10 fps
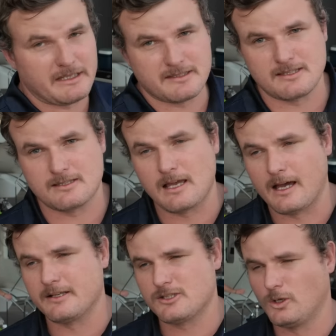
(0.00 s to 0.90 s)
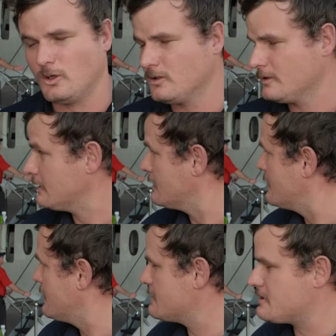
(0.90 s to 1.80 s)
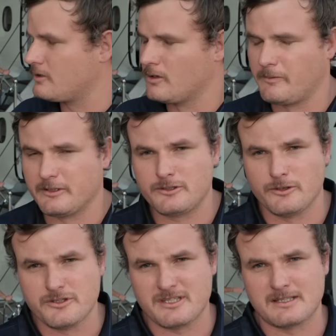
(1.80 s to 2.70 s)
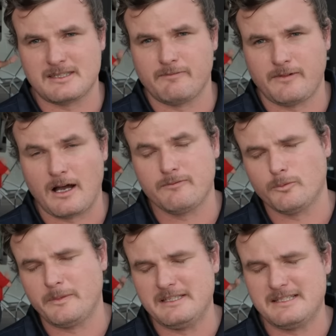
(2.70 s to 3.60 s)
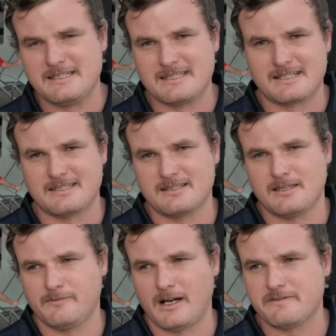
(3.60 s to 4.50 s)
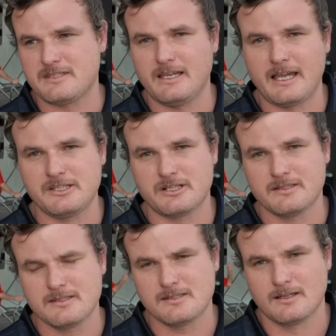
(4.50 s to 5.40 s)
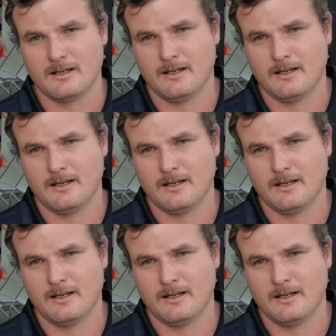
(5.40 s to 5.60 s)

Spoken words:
meters tall. It's equipped with two 65 or PT665C engines.